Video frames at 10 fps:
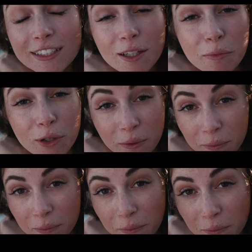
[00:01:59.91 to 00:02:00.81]
So you're
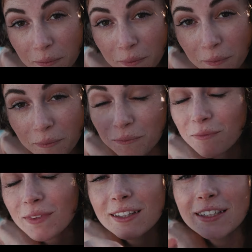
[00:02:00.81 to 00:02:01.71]
getting sharper
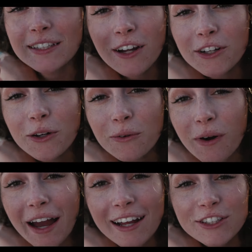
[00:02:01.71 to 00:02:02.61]
images, but
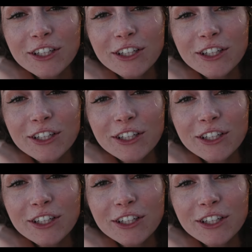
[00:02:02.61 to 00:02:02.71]
you may